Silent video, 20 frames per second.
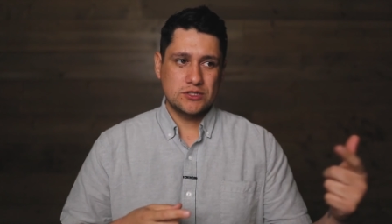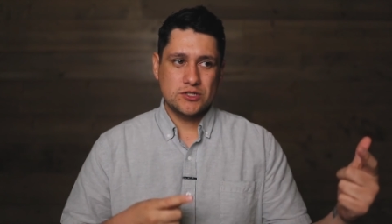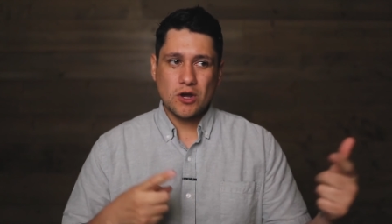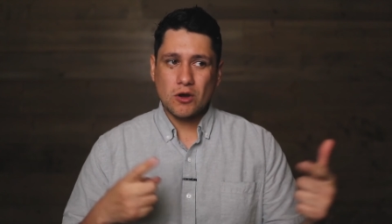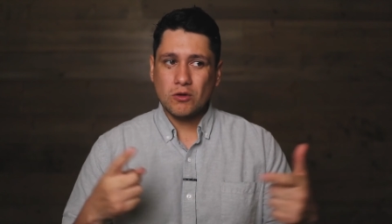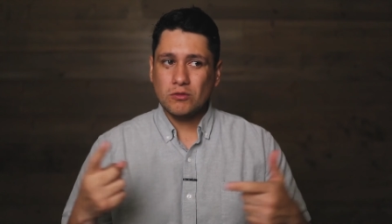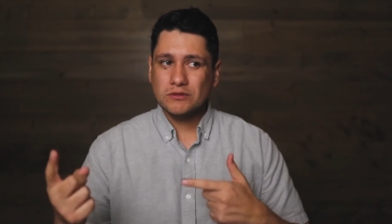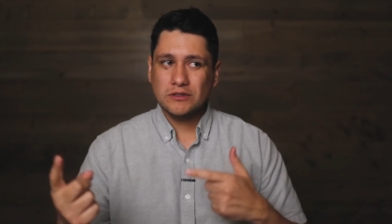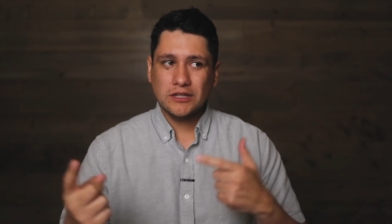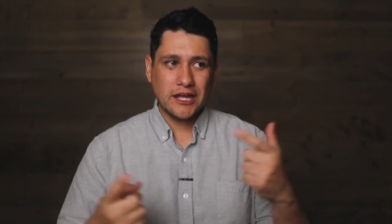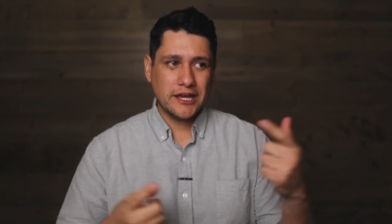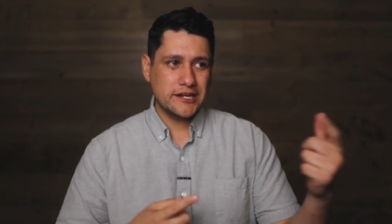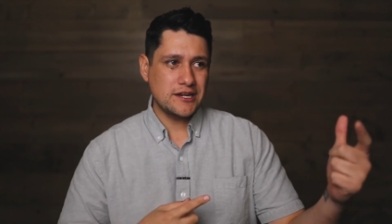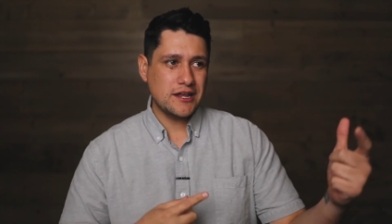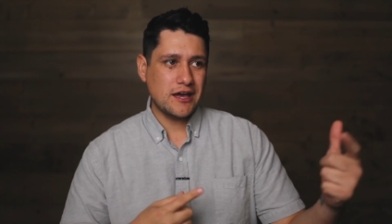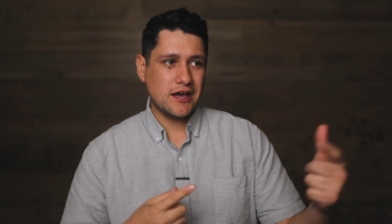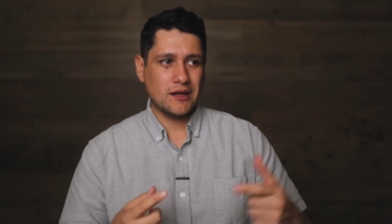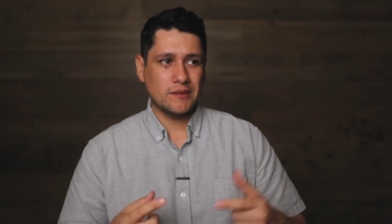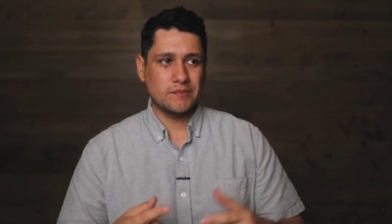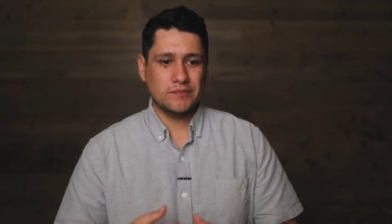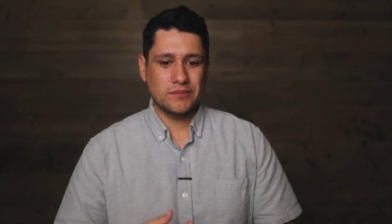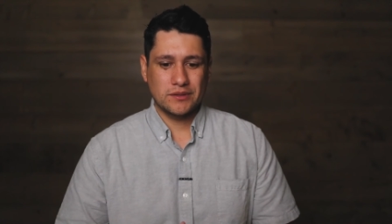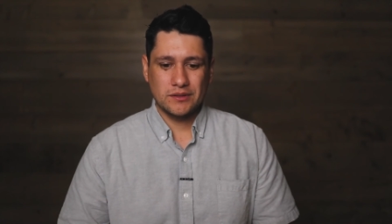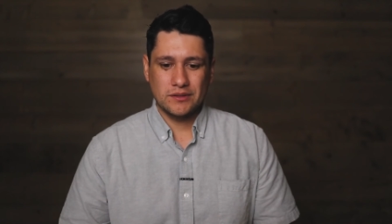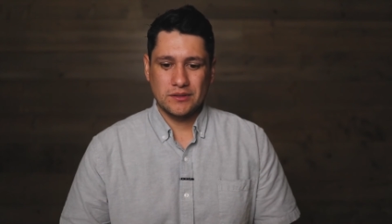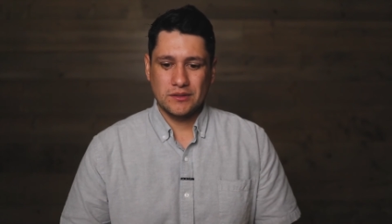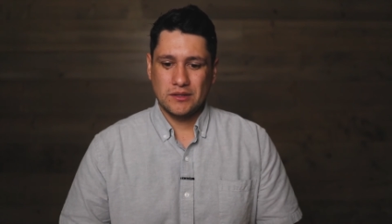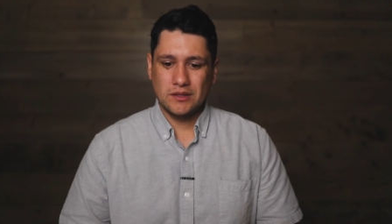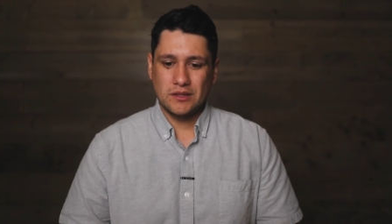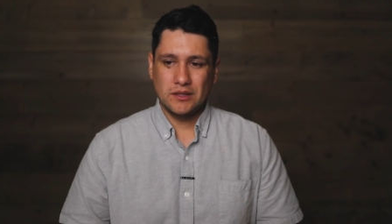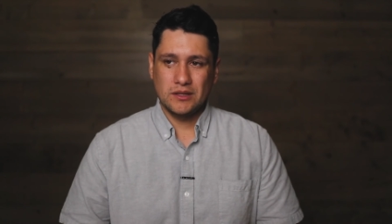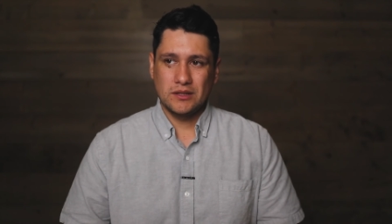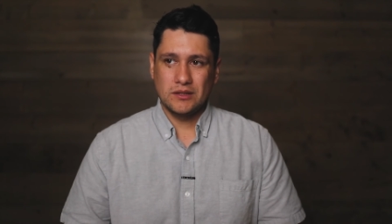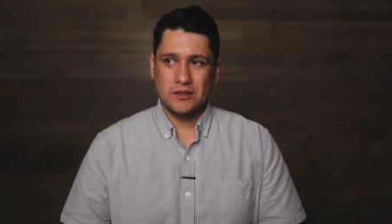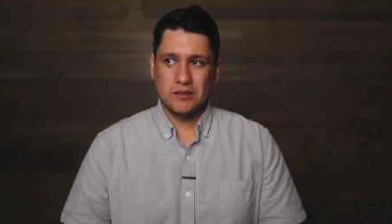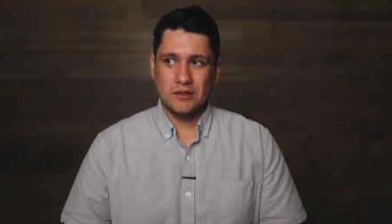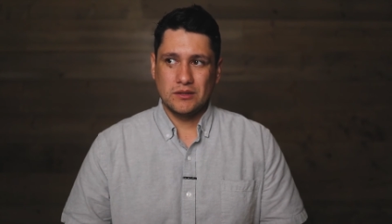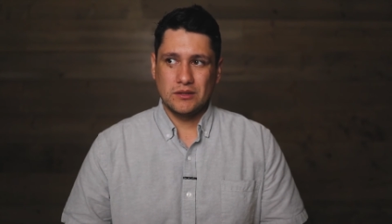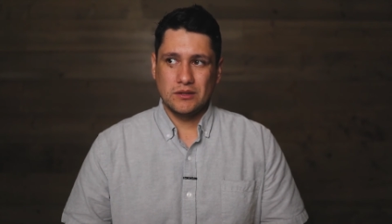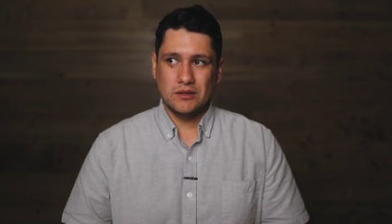don't line up,
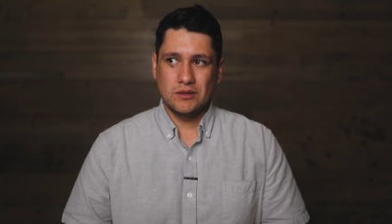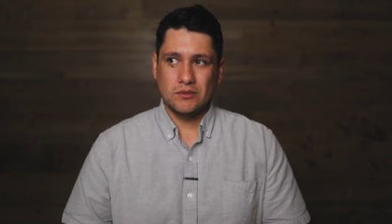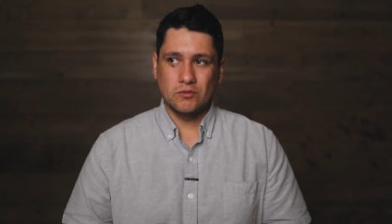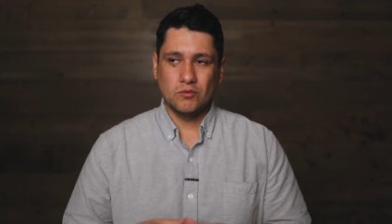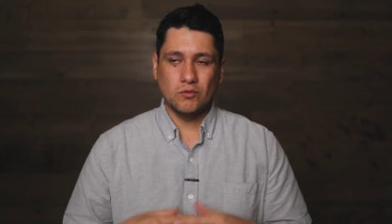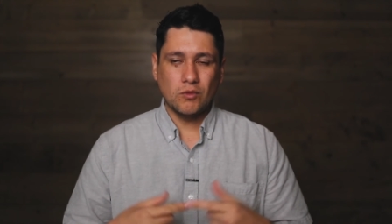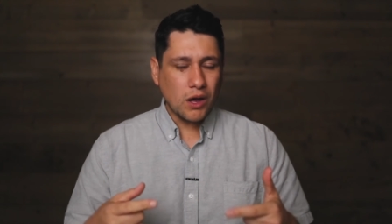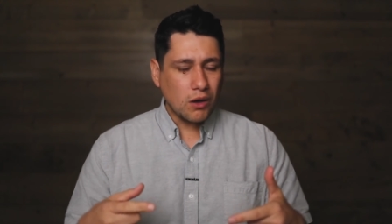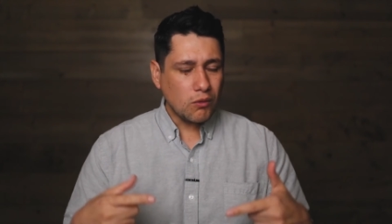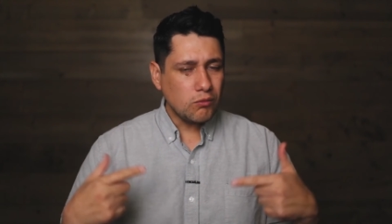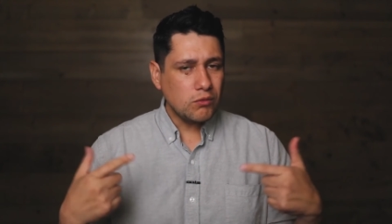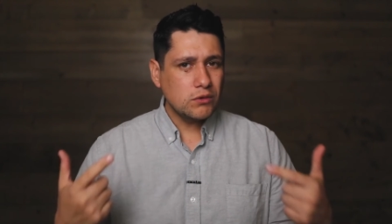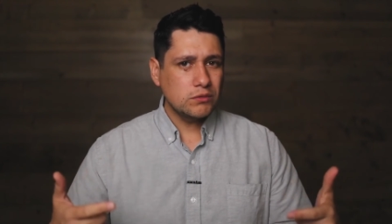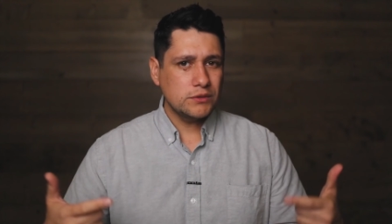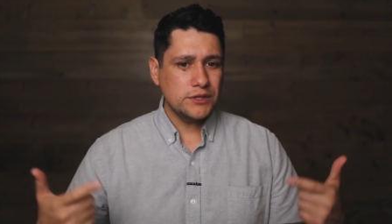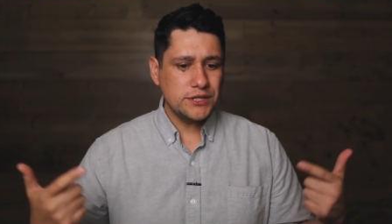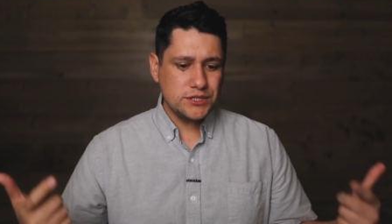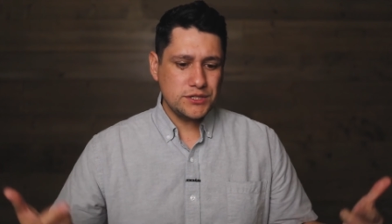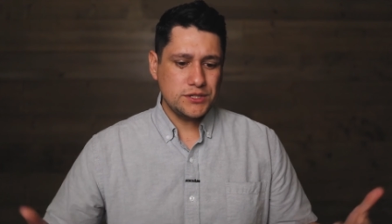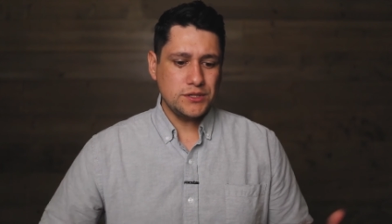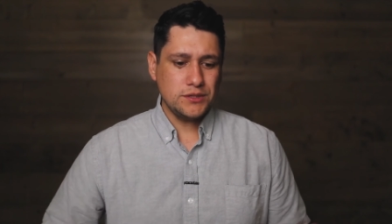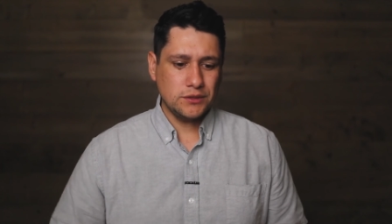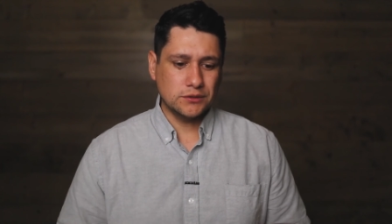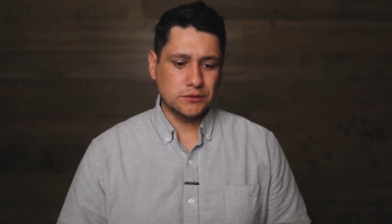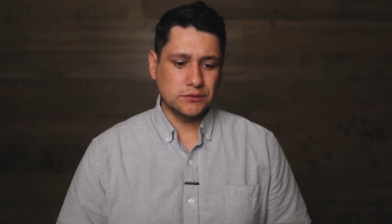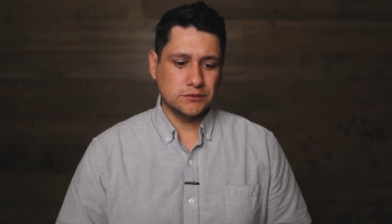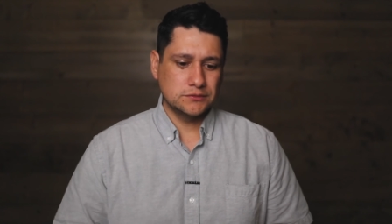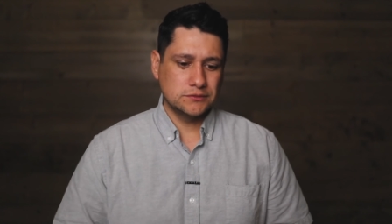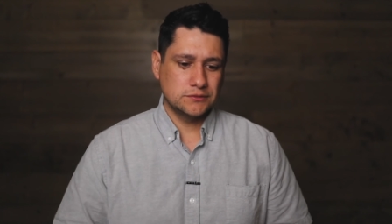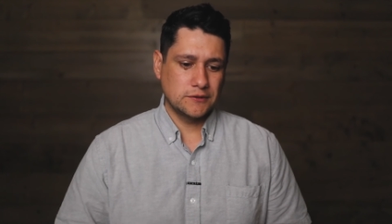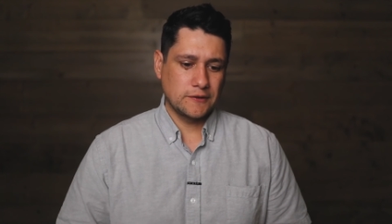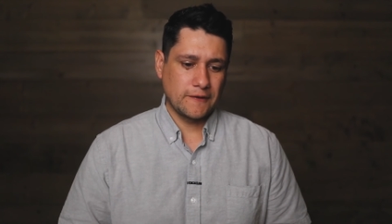what will we do?